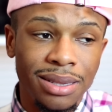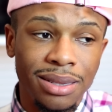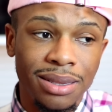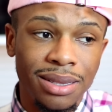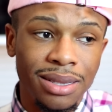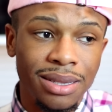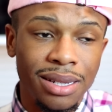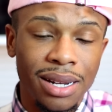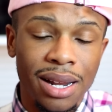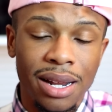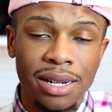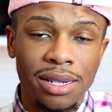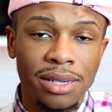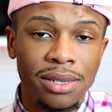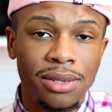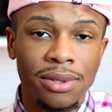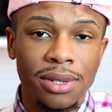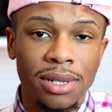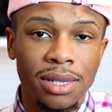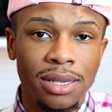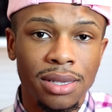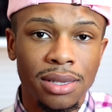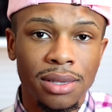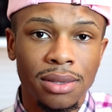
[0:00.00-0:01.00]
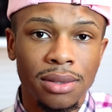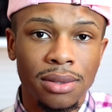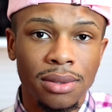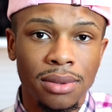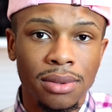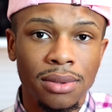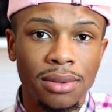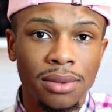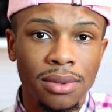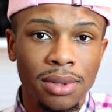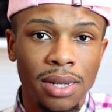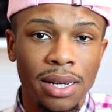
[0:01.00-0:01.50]
it's a lot of stress.
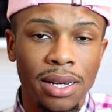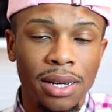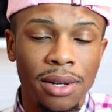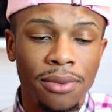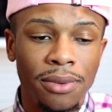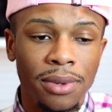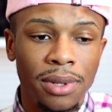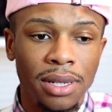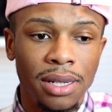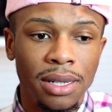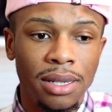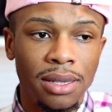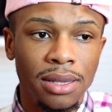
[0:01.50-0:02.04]
Like, it really